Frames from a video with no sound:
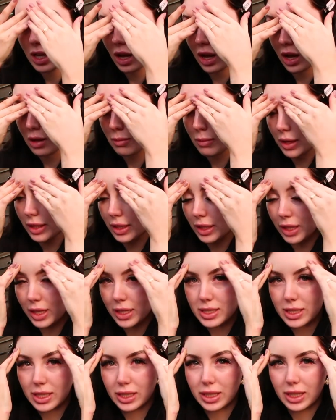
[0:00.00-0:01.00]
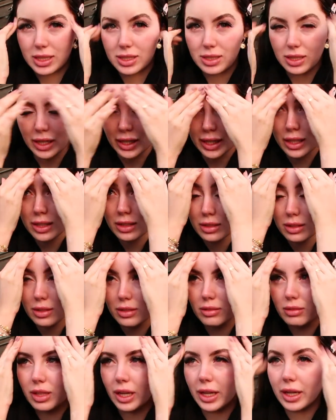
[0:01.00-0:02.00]
Um, I think I said last night
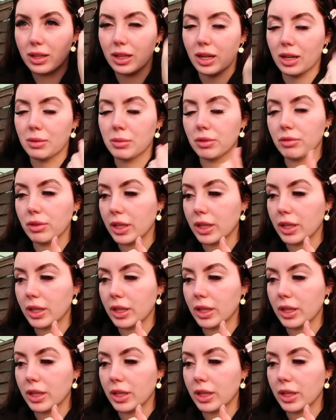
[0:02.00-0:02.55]
like that I'm a